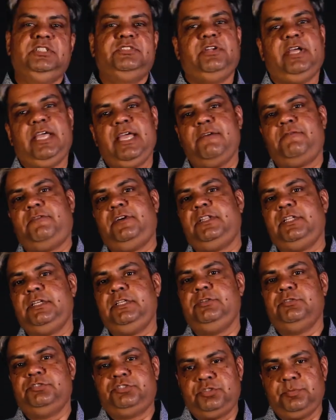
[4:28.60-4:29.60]
So everything
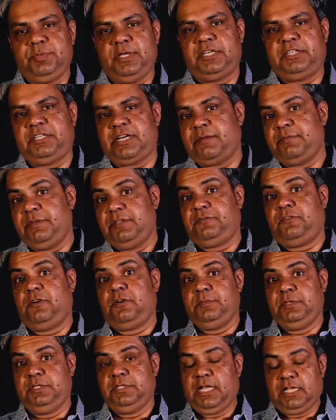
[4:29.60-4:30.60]
used to be a trouble for
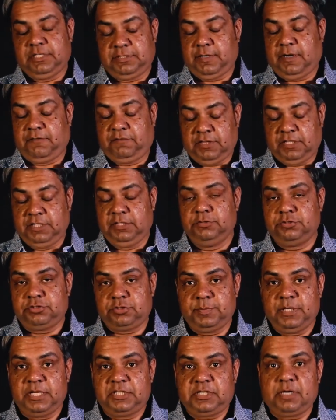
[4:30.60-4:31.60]
me. Everything used to
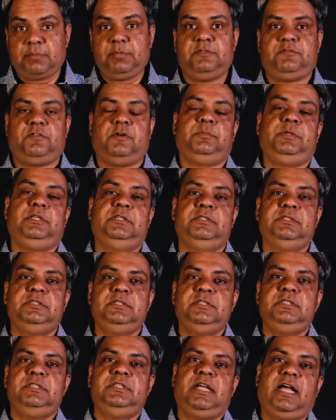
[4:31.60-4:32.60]
be a trouble for me
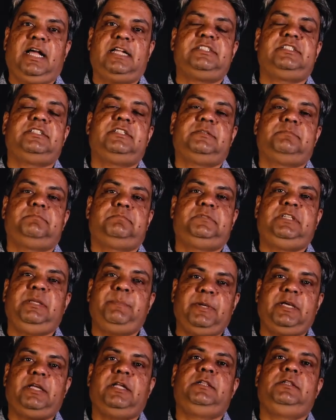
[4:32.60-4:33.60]
as a
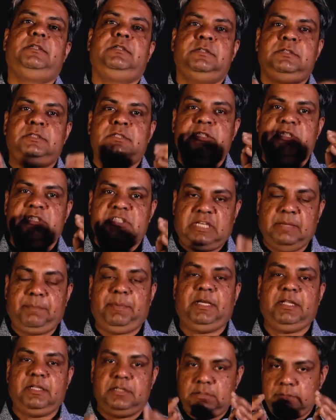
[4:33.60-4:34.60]
typical
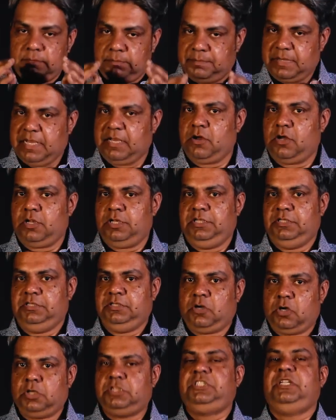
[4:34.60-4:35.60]
Bengali
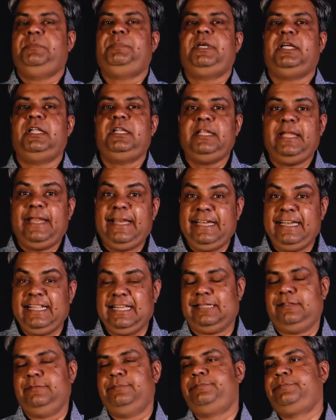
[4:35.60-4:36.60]
or typical
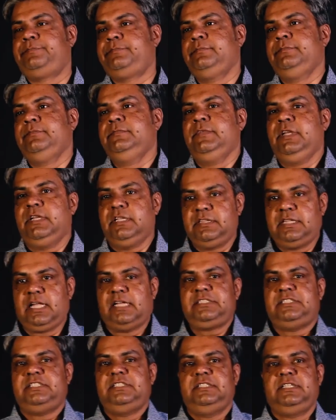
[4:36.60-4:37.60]
Indian.
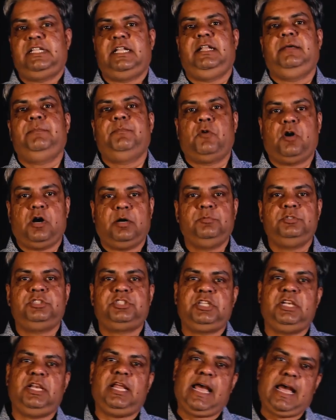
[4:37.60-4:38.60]
Thus the name
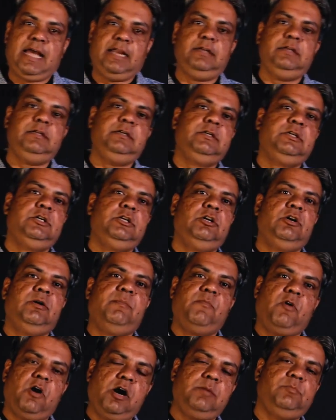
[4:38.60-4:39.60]
Mohamuskil, and
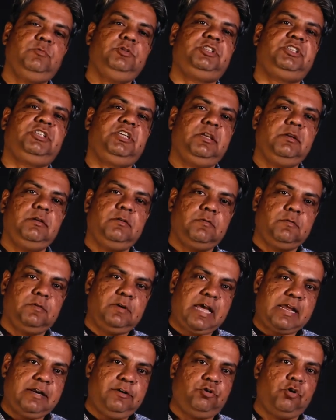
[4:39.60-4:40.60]

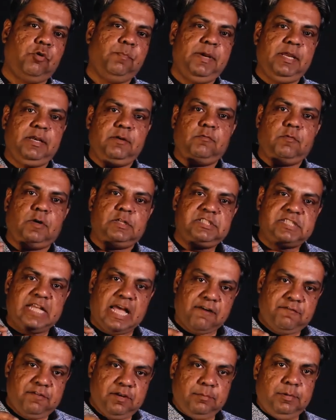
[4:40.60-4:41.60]
Mohamuskil domain was
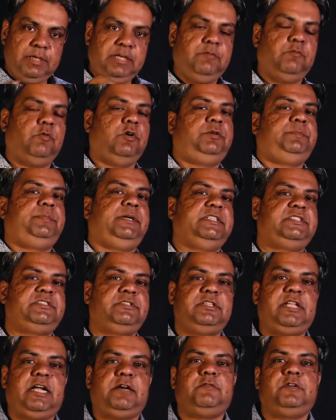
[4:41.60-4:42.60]
available in WordPress. So
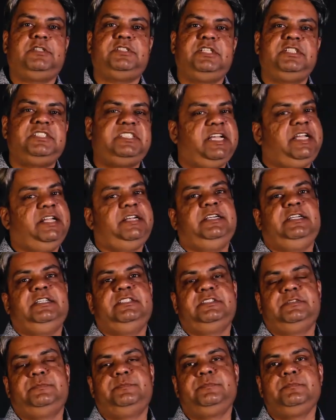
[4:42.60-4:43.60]
that was the second
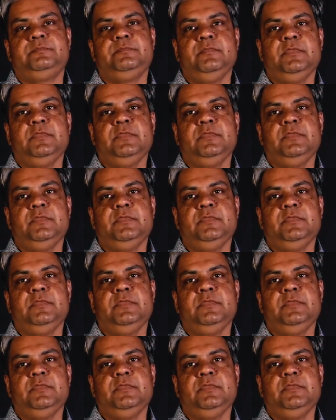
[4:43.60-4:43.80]
reason.